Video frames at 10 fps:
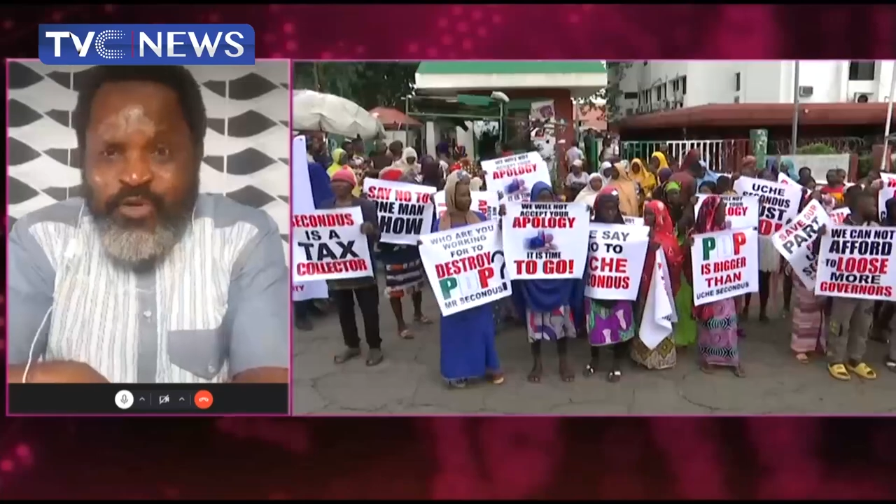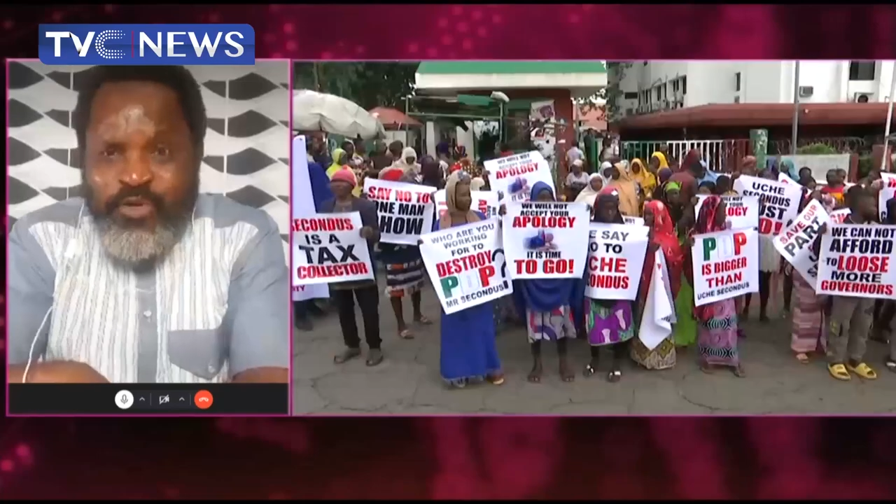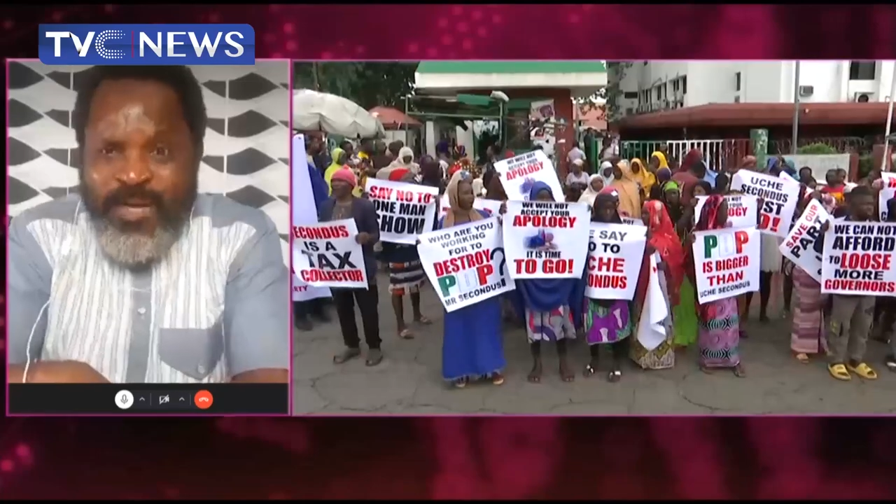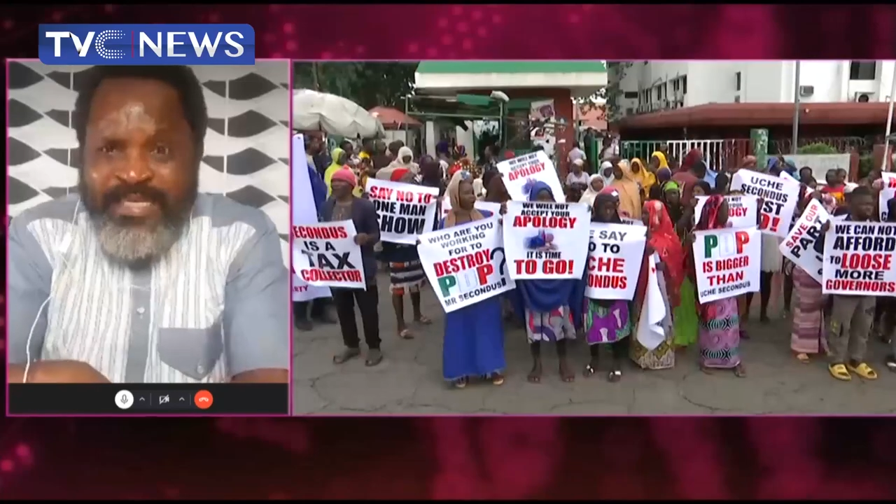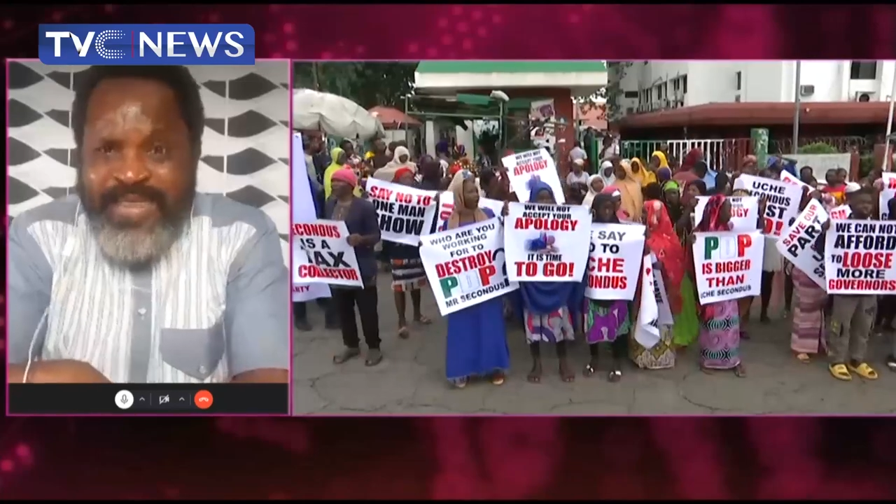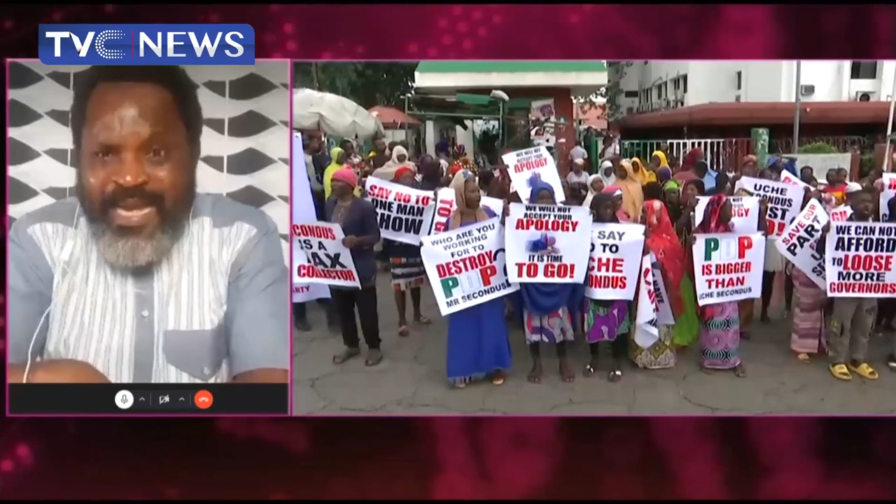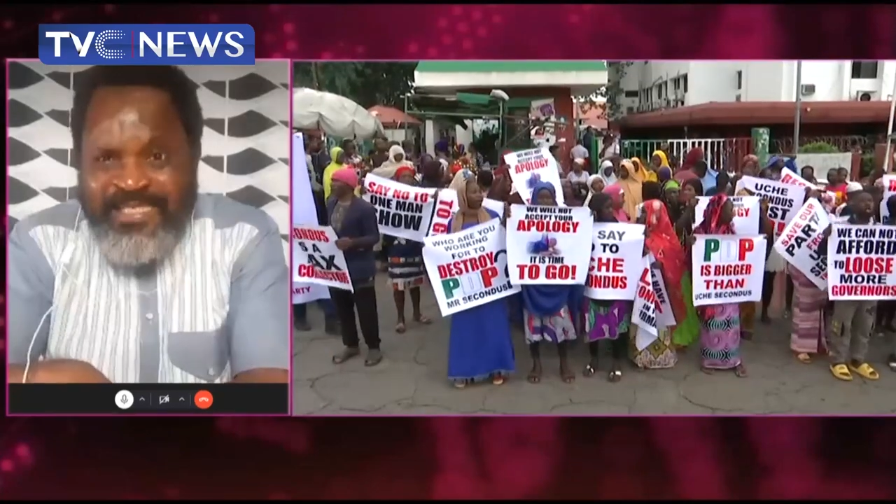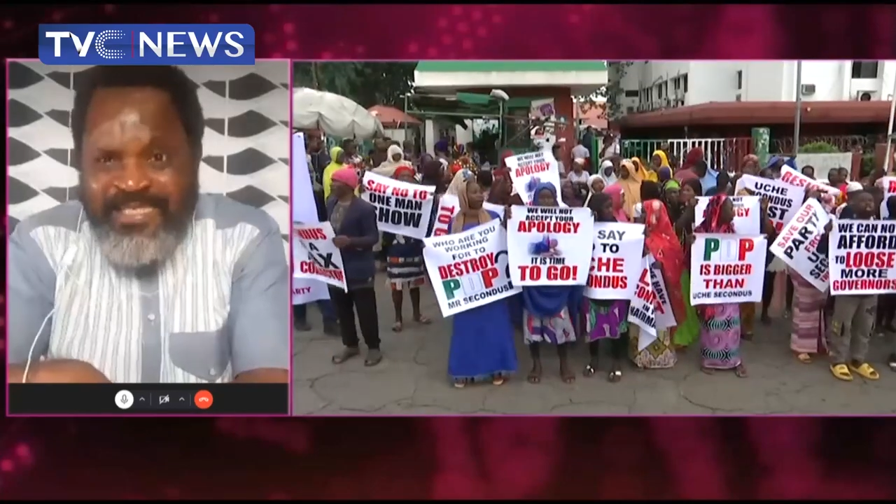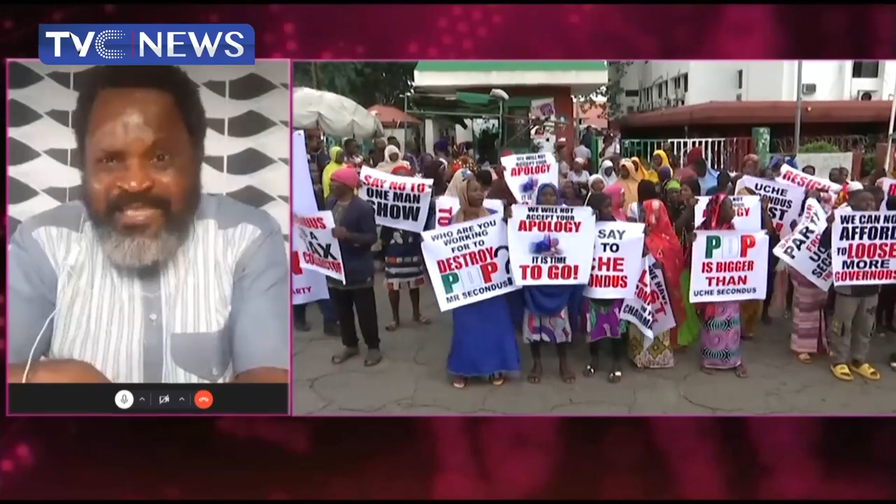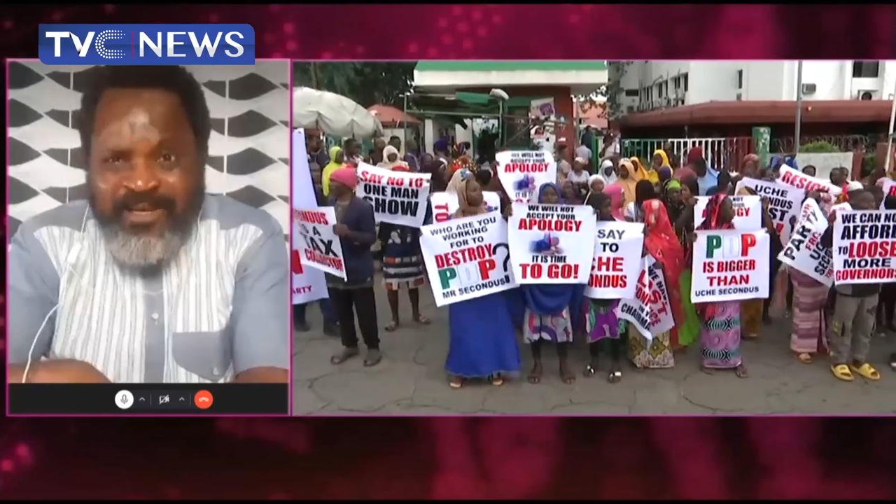those parties that
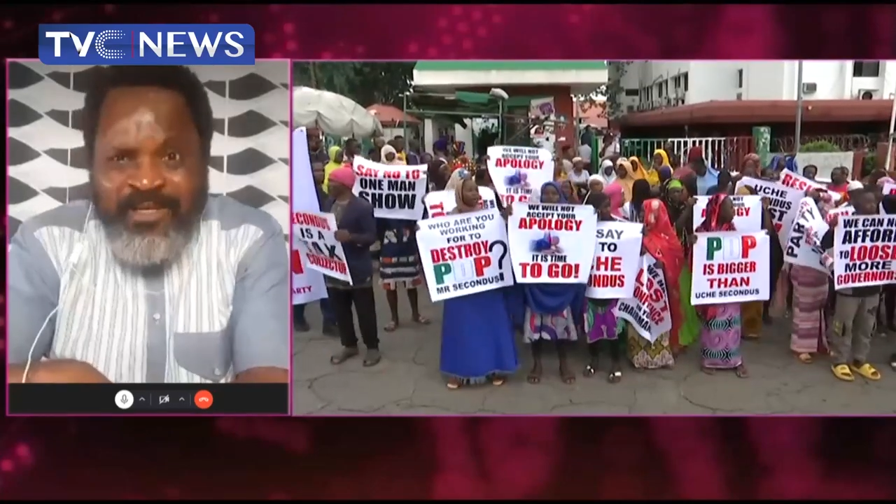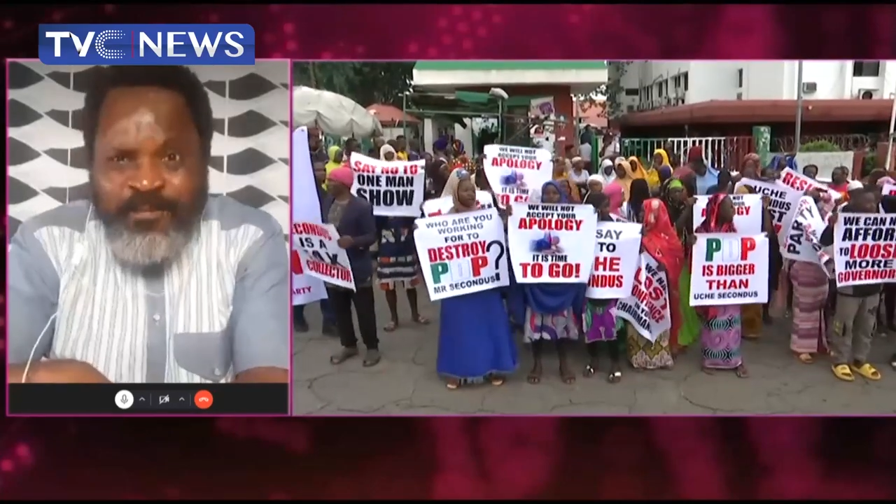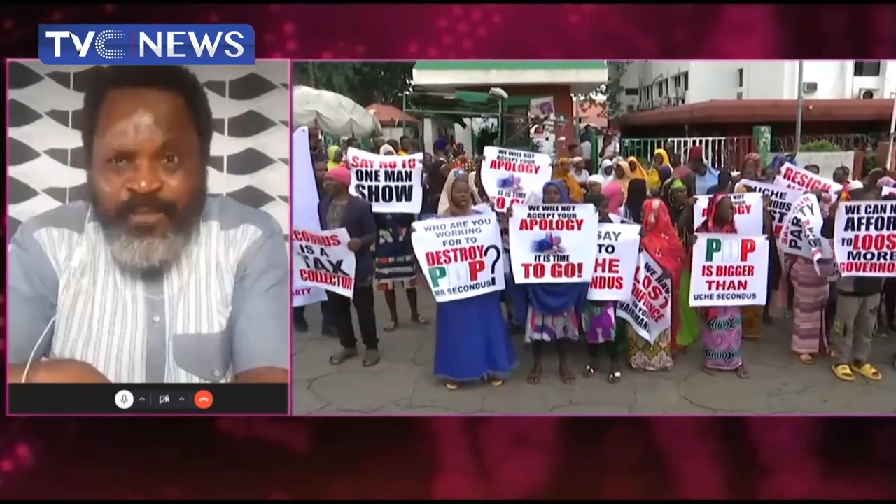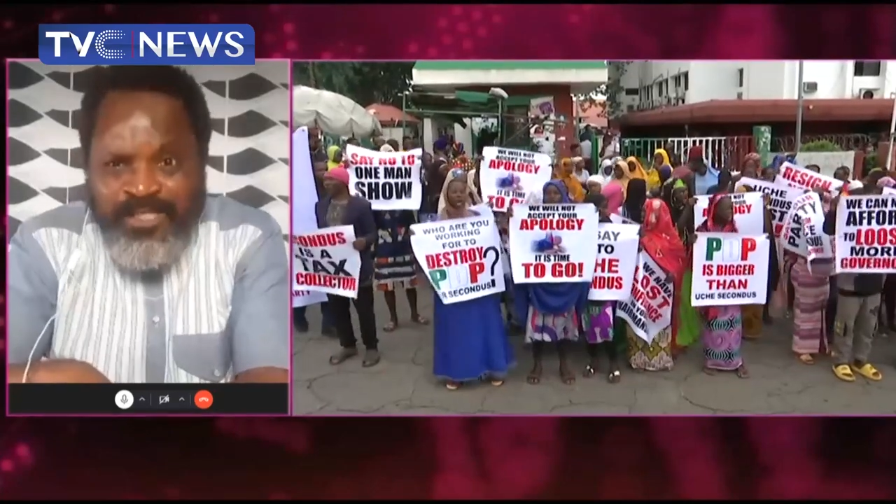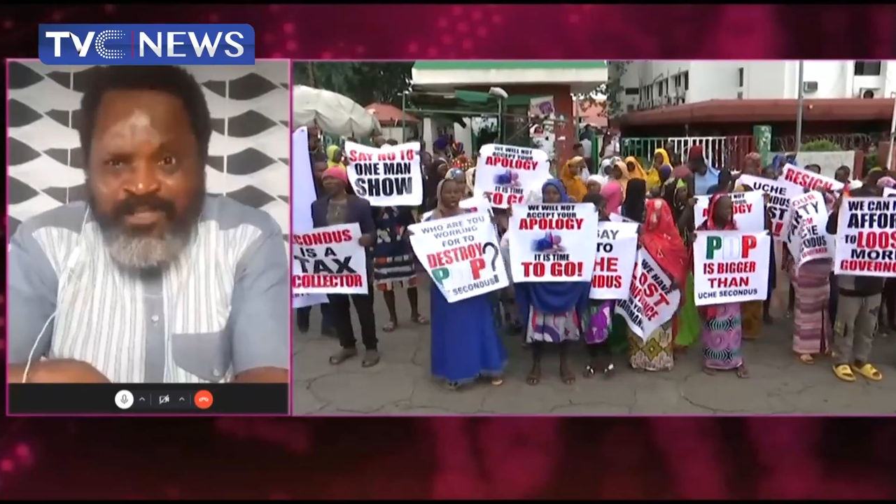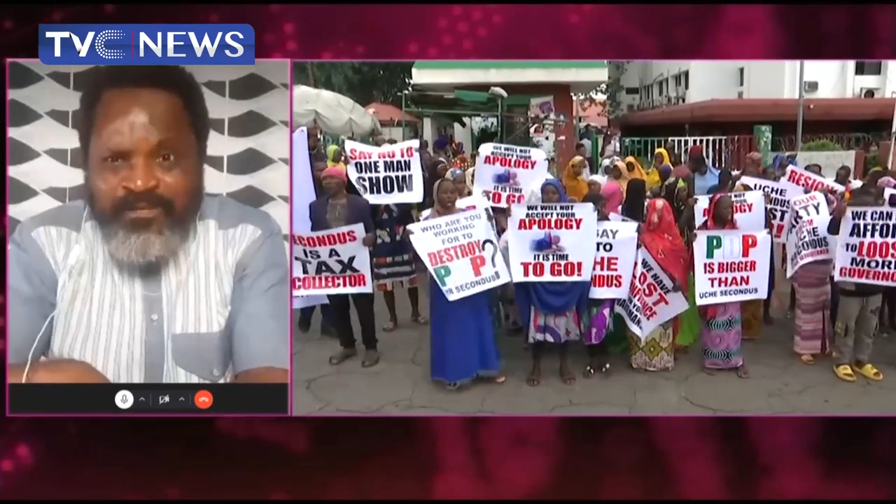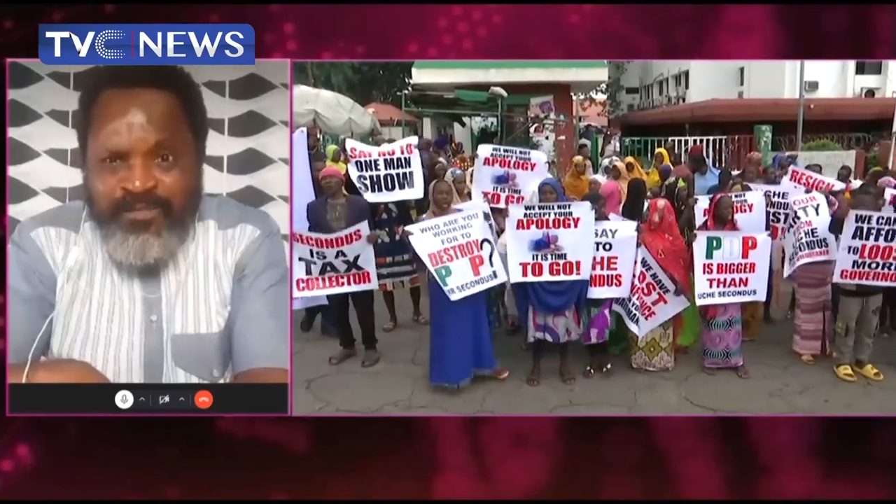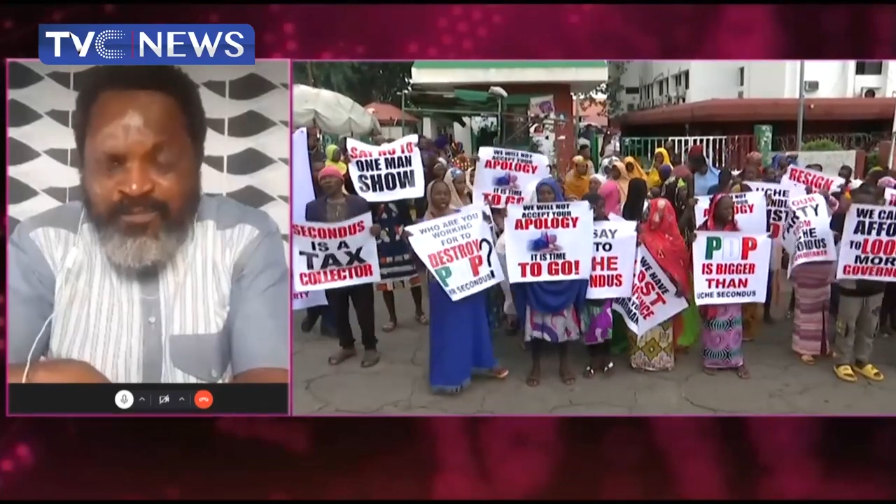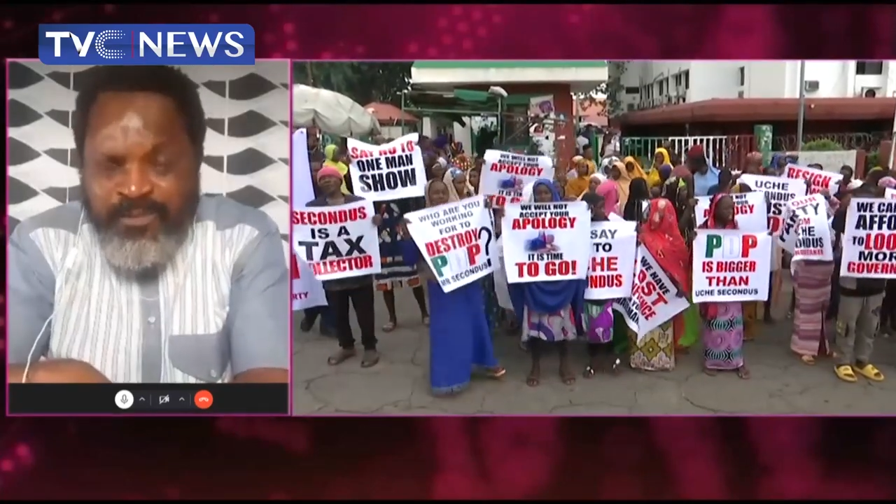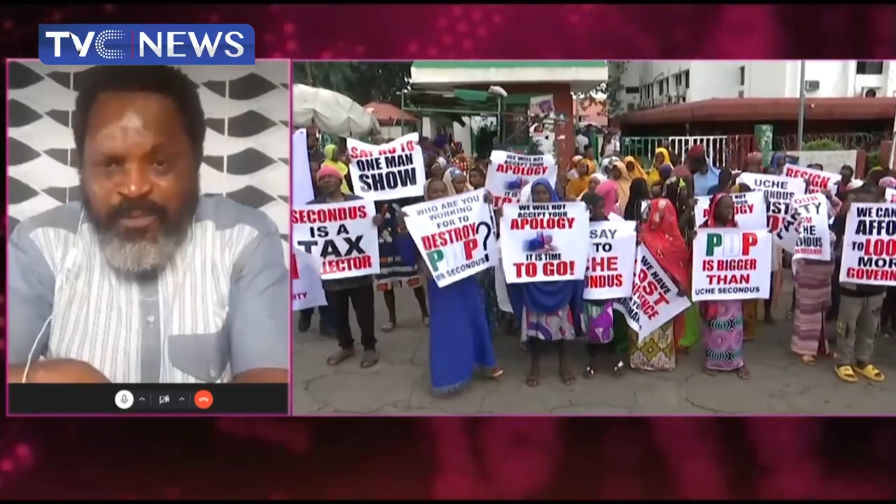existed on the pages of
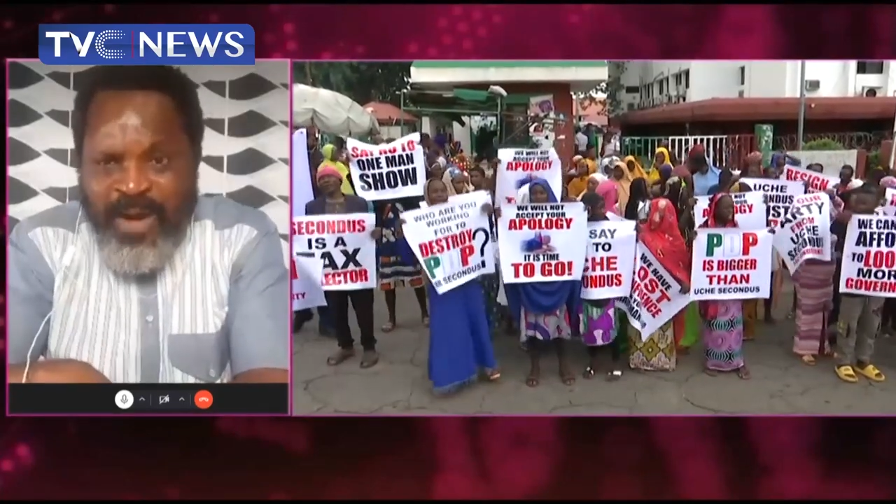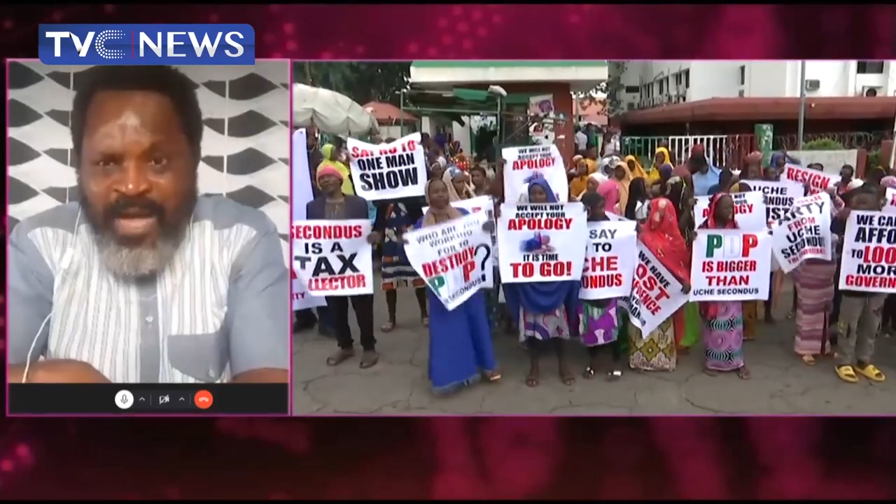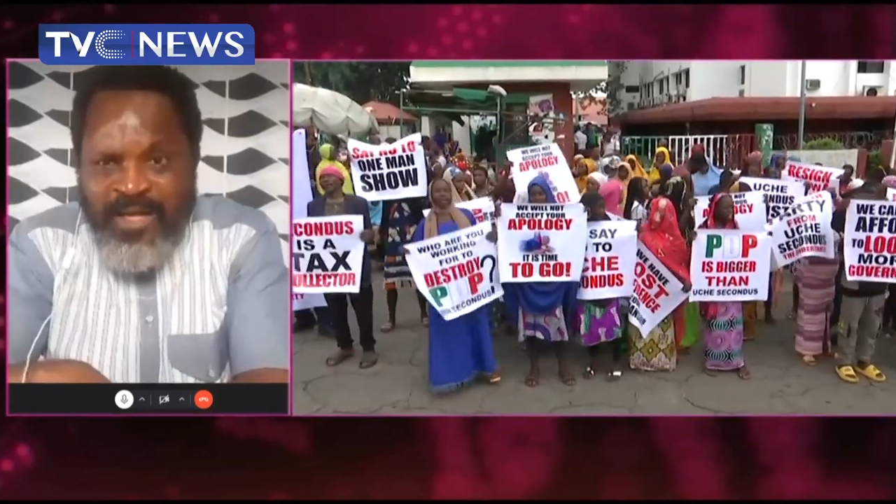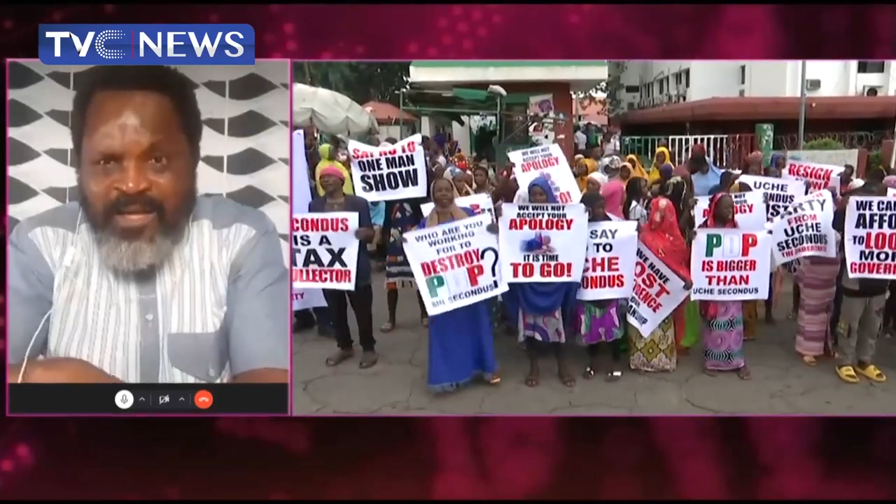newspaper,